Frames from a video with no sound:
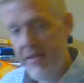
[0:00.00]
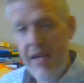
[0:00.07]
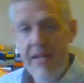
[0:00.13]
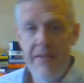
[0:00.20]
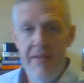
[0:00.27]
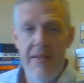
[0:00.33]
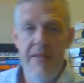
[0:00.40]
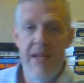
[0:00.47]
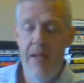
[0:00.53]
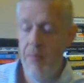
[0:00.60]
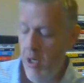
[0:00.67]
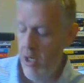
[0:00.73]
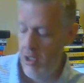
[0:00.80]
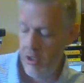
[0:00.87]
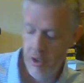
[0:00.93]
cites the
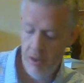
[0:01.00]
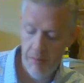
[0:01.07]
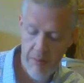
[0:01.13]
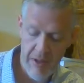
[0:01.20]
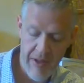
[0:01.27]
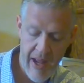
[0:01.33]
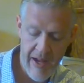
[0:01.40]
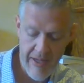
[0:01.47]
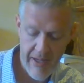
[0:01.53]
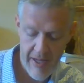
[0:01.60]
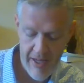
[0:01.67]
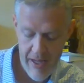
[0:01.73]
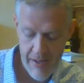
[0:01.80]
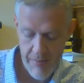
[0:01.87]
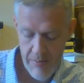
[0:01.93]
same article, but that
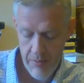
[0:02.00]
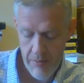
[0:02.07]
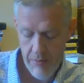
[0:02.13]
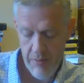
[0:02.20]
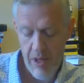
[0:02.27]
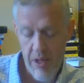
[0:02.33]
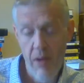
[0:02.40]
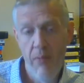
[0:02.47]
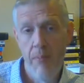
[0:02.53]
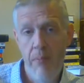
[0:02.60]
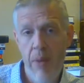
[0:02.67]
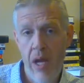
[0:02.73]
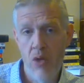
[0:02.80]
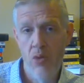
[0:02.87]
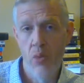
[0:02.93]
time,
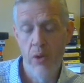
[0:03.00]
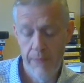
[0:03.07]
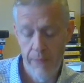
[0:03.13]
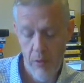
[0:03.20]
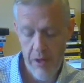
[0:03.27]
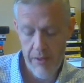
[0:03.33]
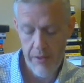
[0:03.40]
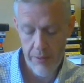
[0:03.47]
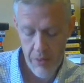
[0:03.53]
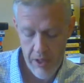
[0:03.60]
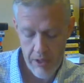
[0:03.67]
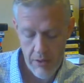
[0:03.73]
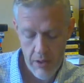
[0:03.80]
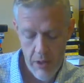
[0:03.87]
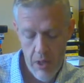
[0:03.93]
page one
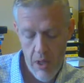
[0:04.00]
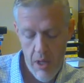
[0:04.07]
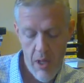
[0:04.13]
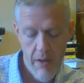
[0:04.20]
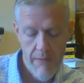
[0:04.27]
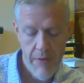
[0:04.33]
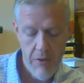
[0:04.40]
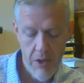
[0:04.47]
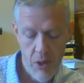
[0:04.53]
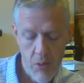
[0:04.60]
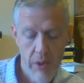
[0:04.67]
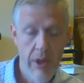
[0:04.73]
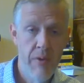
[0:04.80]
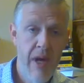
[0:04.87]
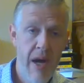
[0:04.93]
forty-three. Footnote
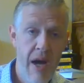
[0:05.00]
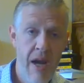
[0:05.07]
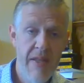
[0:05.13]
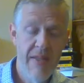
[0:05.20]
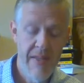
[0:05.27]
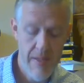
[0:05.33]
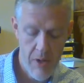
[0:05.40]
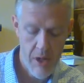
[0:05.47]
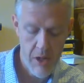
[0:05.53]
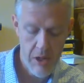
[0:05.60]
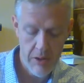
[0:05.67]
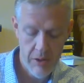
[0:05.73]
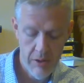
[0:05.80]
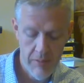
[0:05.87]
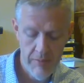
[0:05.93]
one oh nine, same
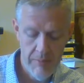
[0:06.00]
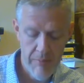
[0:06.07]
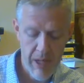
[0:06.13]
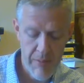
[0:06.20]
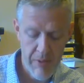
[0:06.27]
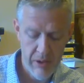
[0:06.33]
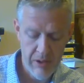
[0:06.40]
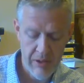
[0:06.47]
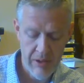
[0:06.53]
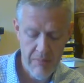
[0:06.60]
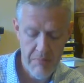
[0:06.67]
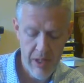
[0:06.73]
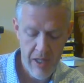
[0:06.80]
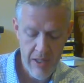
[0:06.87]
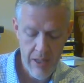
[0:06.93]
article by Middleton
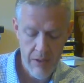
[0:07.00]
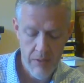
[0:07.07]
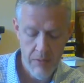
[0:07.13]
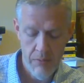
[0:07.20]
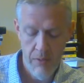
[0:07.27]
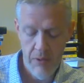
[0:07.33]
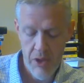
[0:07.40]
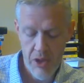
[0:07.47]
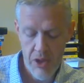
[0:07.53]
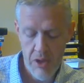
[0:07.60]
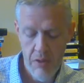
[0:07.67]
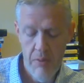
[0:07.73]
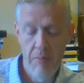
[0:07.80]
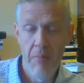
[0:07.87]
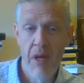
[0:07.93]
and Putney,
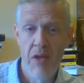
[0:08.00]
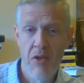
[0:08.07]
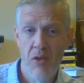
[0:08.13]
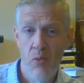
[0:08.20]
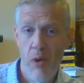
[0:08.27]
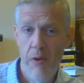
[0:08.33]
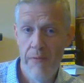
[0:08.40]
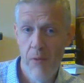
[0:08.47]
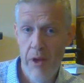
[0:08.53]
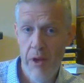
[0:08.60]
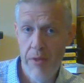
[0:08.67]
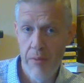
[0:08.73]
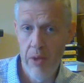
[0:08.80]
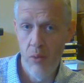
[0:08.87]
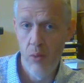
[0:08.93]
religion, pages one
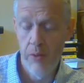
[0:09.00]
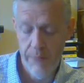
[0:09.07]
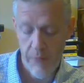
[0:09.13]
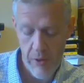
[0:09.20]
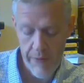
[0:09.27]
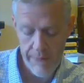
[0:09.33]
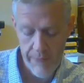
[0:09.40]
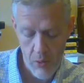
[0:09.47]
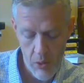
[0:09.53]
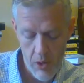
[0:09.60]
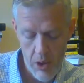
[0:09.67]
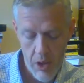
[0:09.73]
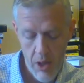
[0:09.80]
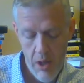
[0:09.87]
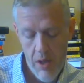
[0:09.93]
forty-three to one
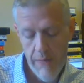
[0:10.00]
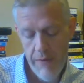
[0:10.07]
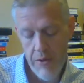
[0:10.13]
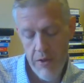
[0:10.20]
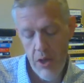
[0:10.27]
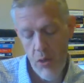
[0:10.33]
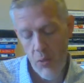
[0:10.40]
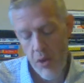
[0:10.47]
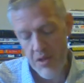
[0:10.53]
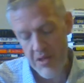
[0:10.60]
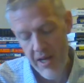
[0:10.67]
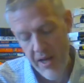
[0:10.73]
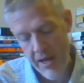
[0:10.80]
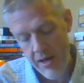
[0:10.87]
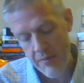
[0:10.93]
forty-four. Footnote one
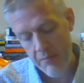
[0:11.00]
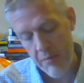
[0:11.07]
ten,